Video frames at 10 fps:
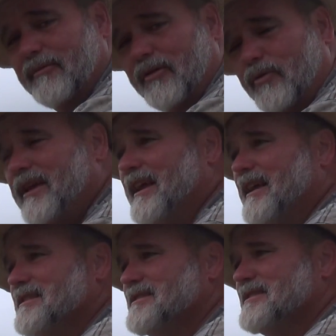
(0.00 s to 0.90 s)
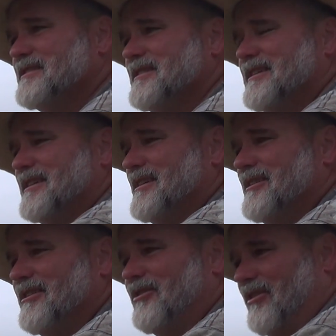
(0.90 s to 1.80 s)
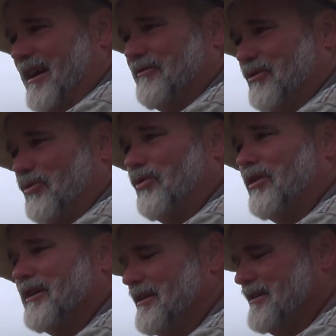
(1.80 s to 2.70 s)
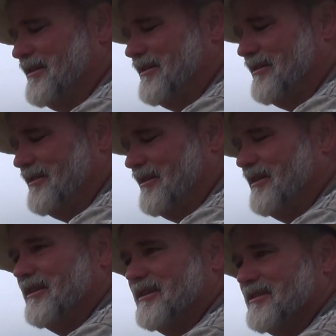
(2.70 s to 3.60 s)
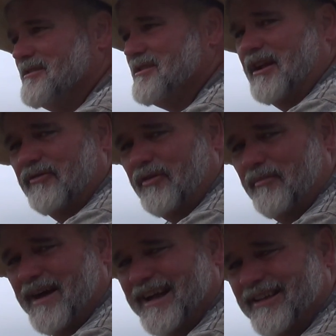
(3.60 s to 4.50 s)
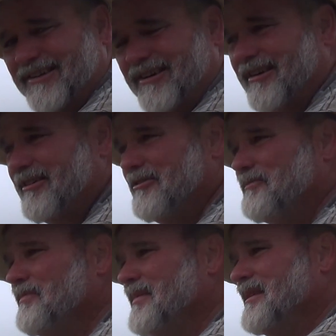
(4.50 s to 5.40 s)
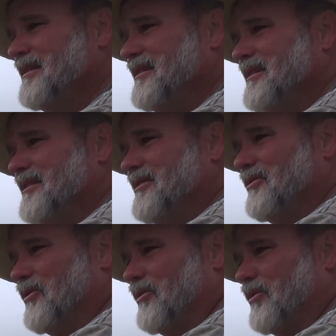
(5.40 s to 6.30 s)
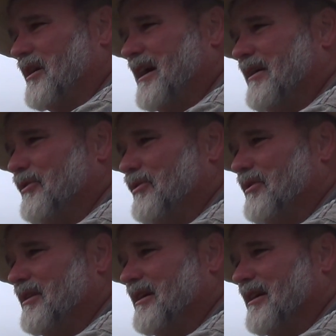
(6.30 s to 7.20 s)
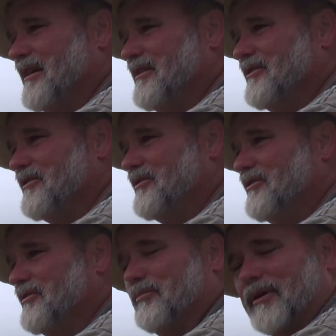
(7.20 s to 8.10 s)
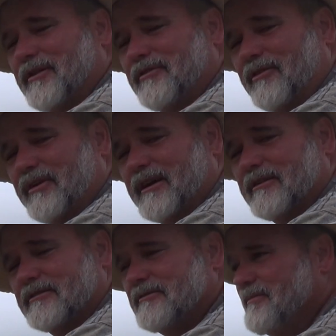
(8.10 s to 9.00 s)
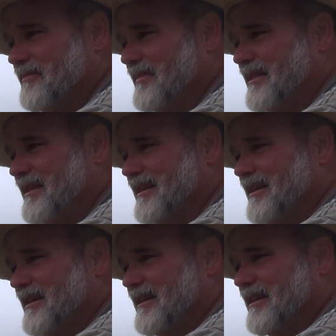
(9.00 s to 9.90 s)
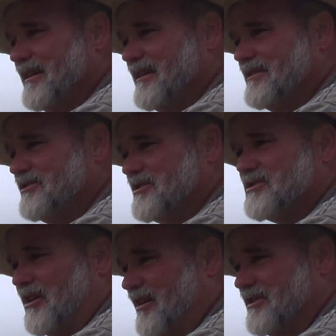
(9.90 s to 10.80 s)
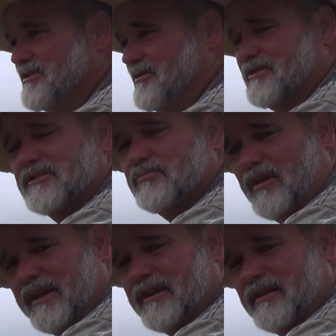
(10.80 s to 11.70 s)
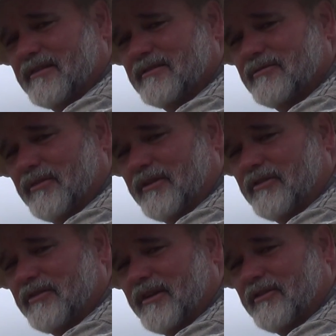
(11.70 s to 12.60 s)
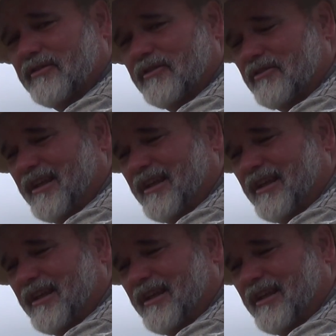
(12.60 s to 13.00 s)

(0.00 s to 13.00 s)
on the weekends or after work, sit off in the backyard or where have you, and just do some putzing around. Just target shooting, just plinking with these things is an